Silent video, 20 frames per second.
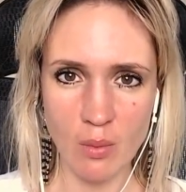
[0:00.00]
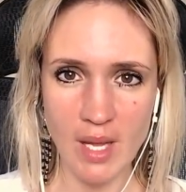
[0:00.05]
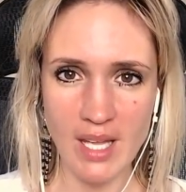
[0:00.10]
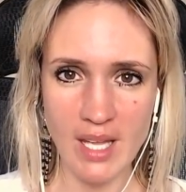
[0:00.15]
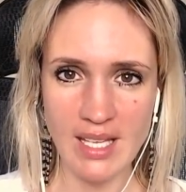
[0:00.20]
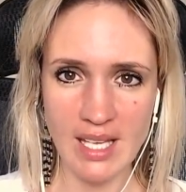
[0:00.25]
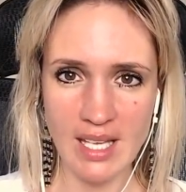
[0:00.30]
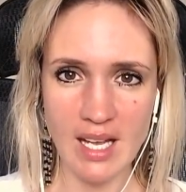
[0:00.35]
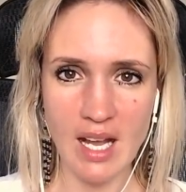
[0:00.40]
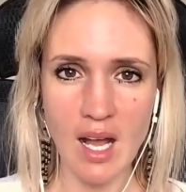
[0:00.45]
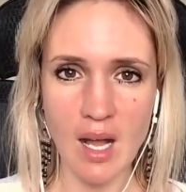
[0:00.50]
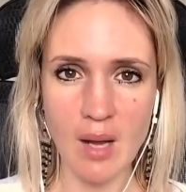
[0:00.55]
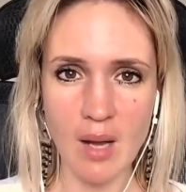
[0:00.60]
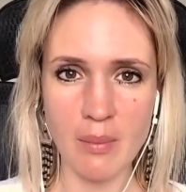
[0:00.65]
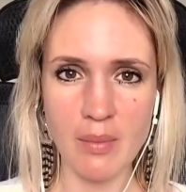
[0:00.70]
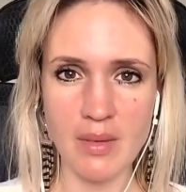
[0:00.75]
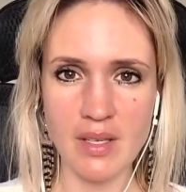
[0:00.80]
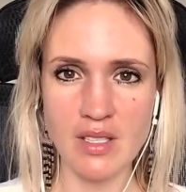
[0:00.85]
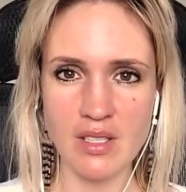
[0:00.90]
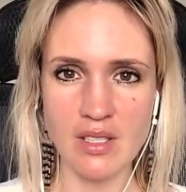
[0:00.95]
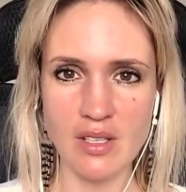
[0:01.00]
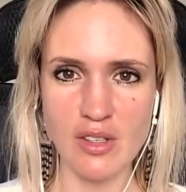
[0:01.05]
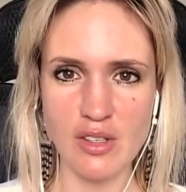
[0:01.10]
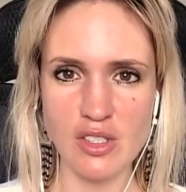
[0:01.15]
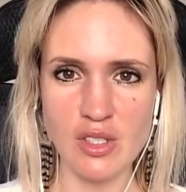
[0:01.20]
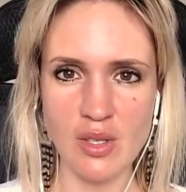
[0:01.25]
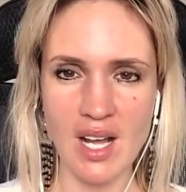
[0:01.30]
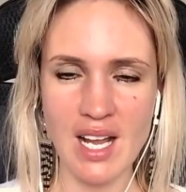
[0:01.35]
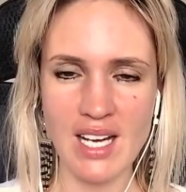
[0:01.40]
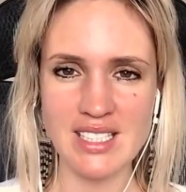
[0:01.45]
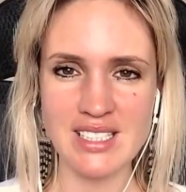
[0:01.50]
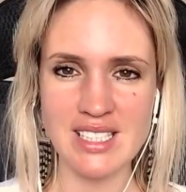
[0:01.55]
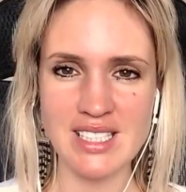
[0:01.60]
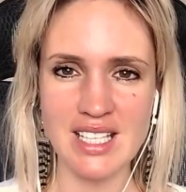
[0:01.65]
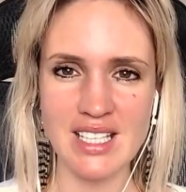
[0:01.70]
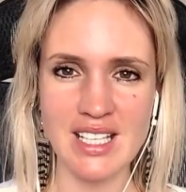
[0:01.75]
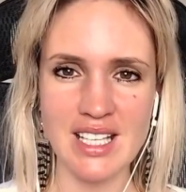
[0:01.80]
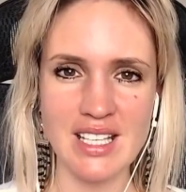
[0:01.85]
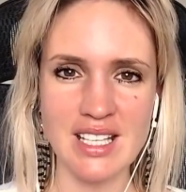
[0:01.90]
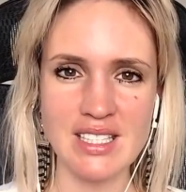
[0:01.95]
waking up and
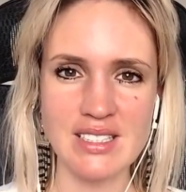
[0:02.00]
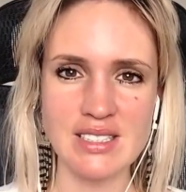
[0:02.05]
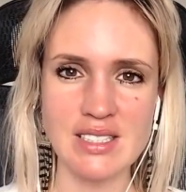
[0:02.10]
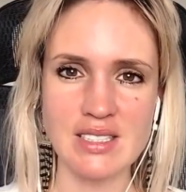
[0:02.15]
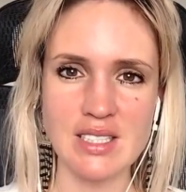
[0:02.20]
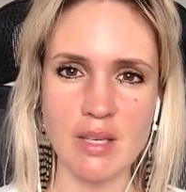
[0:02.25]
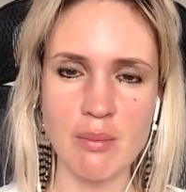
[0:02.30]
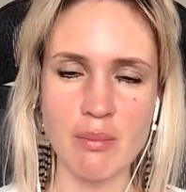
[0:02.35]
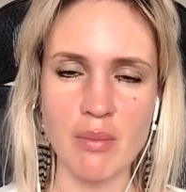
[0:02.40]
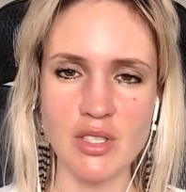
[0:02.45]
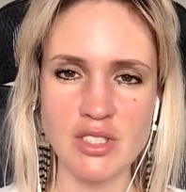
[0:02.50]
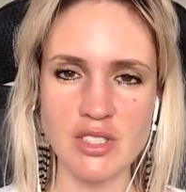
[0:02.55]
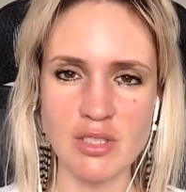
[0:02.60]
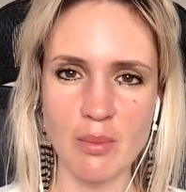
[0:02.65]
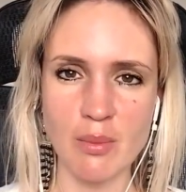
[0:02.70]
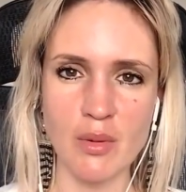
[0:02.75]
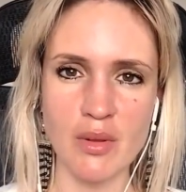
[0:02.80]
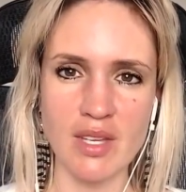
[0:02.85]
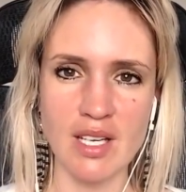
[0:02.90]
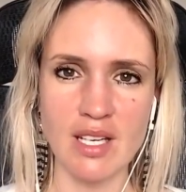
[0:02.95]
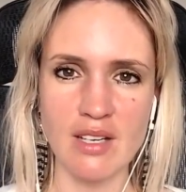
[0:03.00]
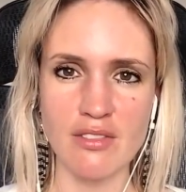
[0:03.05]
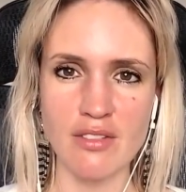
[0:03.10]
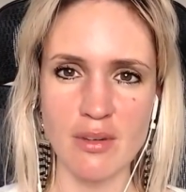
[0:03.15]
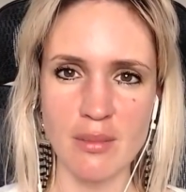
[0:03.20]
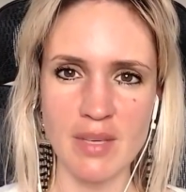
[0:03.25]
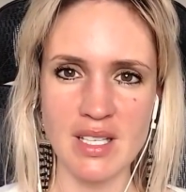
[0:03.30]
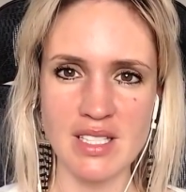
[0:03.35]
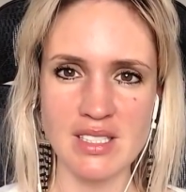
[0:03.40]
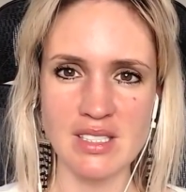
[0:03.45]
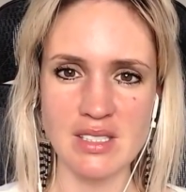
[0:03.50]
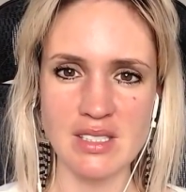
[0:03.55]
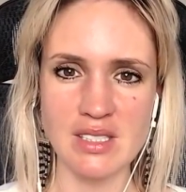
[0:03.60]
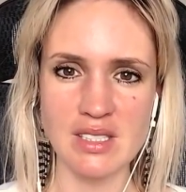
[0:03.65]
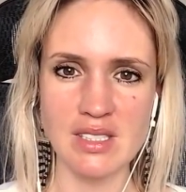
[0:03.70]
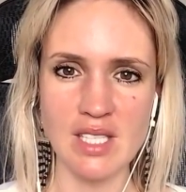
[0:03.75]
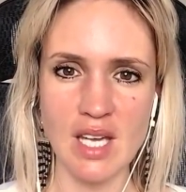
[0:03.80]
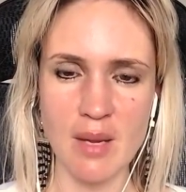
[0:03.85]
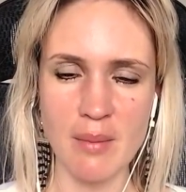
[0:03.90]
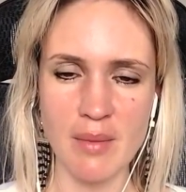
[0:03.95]
non-duality, then this is an impossible thing for me to
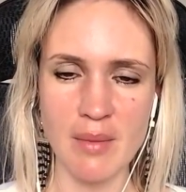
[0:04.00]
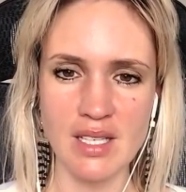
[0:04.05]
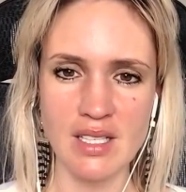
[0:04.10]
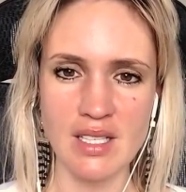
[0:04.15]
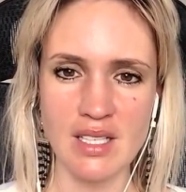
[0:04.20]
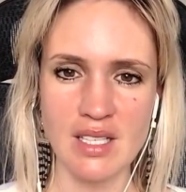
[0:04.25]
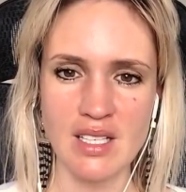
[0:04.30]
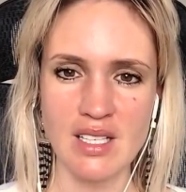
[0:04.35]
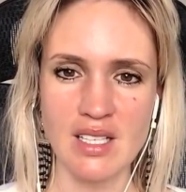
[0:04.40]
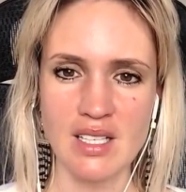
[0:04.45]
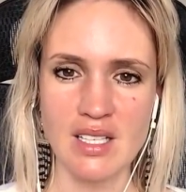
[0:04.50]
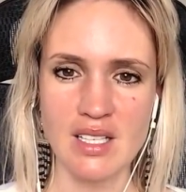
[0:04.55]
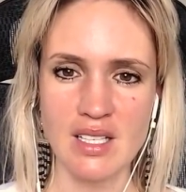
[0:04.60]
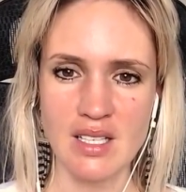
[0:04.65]
determine.